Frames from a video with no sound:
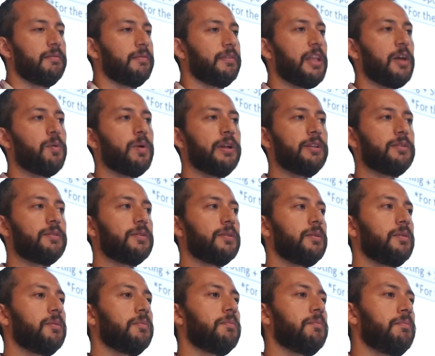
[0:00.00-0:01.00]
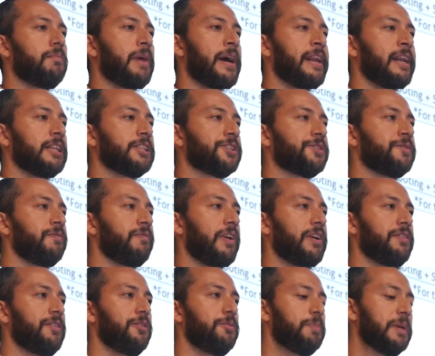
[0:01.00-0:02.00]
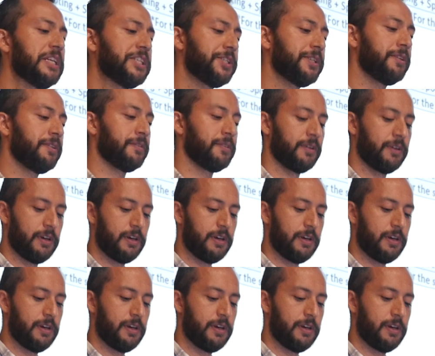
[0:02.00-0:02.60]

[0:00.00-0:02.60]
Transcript: they want to manage invasive species.